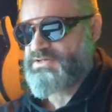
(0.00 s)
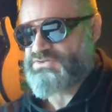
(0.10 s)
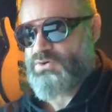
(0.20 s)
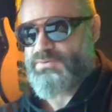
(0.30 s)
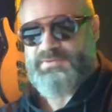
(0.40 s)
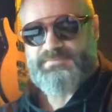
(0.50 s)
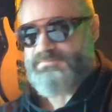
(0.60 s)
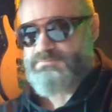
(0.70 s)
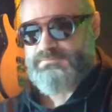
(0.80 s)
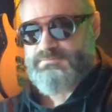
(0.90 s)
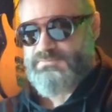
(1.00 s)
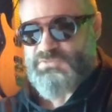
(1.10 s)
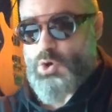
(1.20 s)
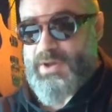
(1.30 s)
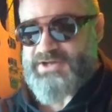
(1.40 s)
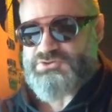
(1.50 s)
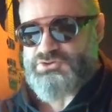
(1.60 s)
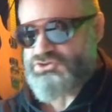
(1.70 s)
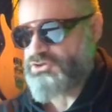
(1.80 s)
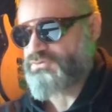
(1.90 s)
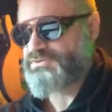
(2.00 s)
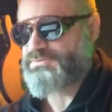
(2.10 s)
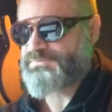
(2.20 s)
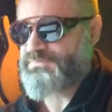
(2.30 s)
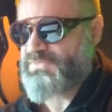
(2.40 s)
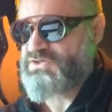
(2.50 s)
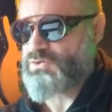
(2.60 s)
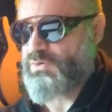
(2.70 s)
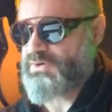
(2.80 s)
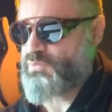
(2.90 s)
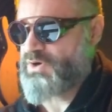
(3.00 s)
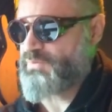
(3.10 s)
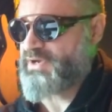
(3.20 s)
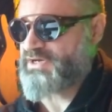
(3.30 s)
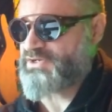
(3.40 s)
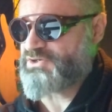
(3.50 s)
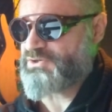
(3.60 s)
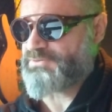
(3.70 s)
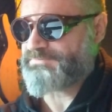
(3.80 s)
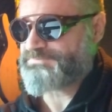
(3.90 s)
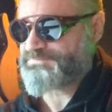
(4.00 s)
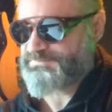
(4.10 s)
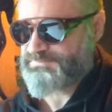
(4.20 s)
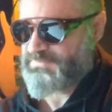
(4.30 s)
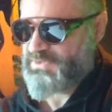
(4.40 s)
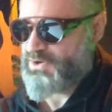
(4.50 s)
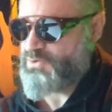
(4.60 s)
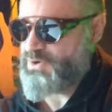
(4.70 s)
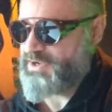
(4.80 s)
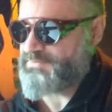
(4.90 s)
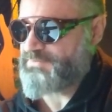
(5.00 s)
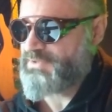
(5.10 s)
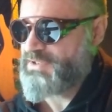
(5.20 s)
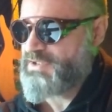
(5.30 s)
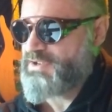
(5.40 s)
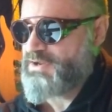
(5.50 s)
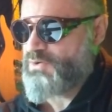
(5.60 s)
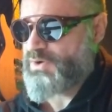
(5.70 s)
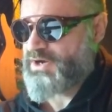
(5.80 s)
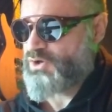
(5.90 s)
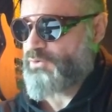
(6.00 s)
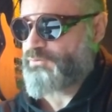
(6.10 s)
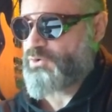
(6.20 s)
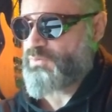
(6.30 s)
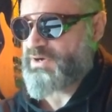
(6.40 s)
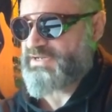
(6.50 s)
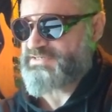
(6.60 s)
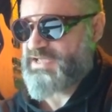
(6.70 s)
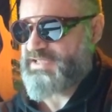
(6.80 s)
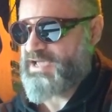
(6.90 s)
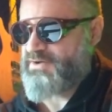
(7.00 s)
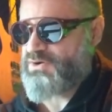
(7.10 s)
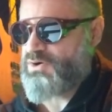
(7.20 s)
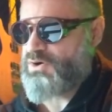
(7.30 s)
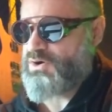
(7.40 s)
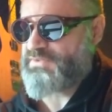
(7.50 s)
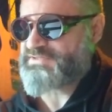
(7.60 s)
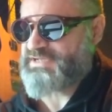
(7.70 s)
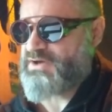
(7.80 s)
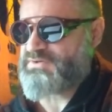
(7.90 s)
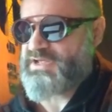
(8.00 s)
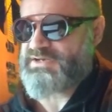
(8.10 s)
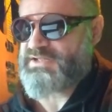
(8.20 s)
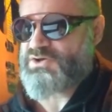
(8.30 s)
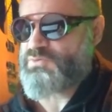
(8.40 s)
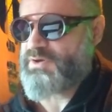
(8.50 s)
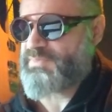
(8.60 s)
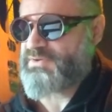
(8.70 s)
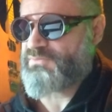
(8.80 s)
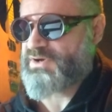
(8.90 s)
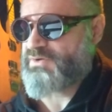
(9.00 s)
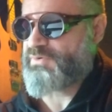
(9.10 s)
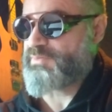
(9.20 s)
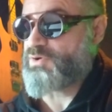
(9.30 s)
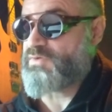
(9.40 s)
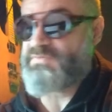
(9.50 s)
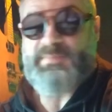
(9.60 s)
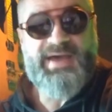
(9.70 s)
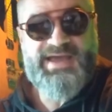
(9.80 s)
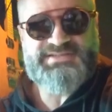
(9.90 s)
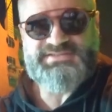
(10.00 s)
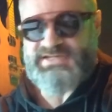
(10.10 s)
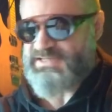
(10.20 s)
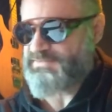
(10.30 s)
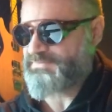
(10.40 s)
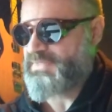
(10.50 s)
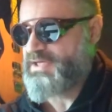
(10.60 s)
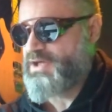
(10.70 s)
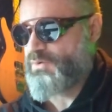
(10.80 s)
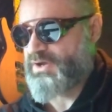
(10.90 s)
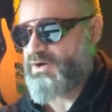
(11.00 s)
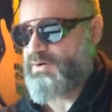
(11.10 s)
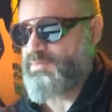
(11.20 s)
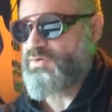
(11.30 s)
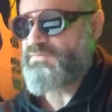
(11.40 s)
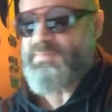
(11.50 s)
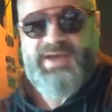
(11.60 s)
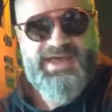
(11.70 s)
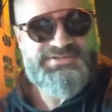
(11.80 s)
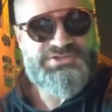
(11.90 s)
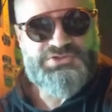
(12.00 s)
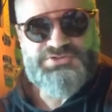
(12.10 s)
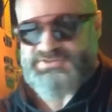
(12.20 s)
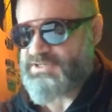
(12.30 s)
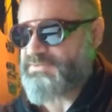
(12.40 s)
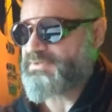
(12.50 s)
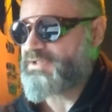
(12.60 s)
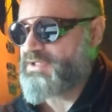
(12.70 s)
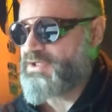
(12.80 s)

So no extra juice. So what are we going to do? All right, we're going to go through and we're going to take out all the sound deadening equipment. We're going to remove the back seat. We're going to remove the passenger seat.